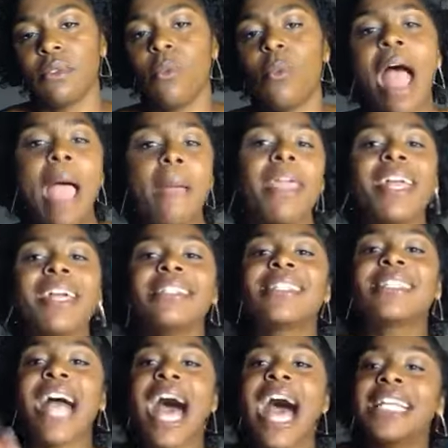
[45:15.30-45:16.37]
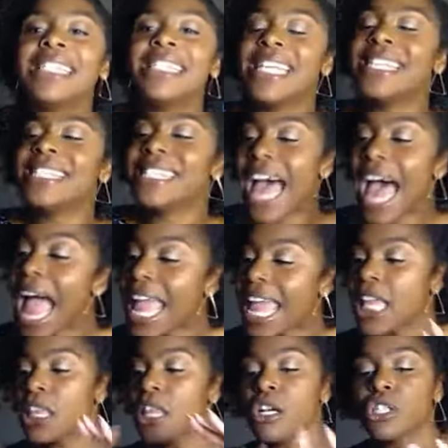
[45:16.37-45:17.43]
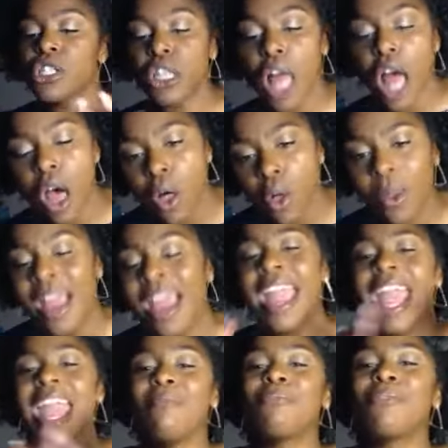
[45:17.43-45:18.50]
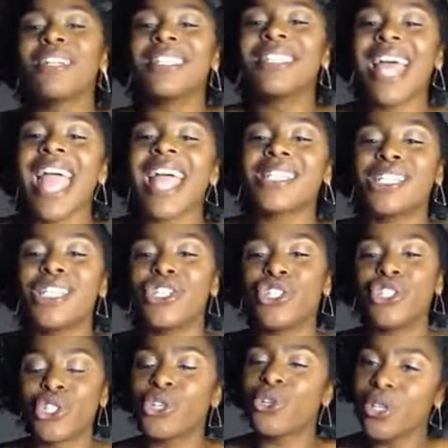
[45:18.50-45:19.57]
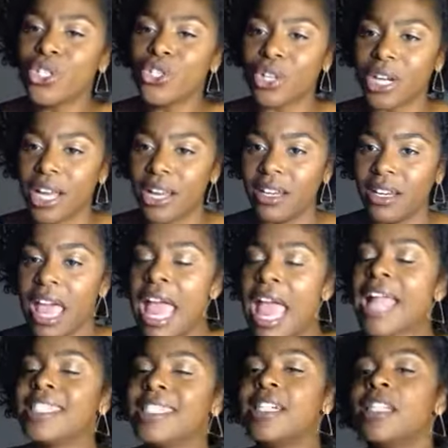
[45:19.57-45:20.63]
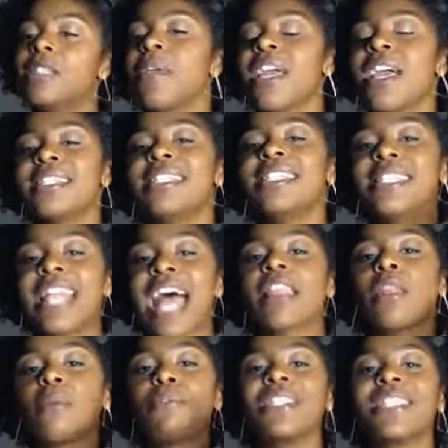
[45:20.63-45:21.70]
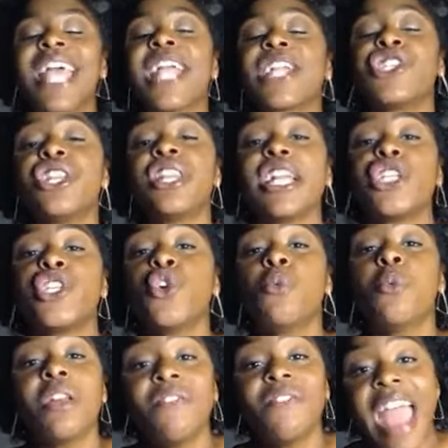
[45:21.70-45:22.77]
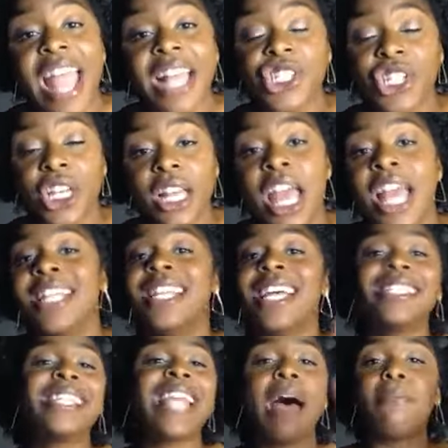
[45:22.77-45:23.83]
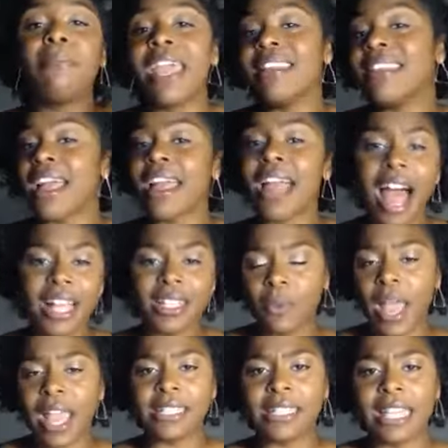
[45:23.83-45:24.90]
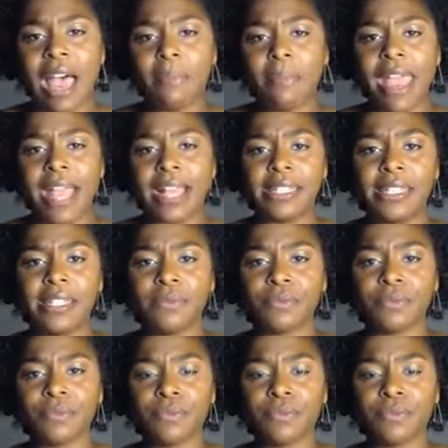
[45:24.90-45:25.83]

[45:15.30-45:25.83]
Why? Because God sits high. He looks low. He protects his children. And just because it's not the protection that you would have fashioned does not mean that God's way is not best.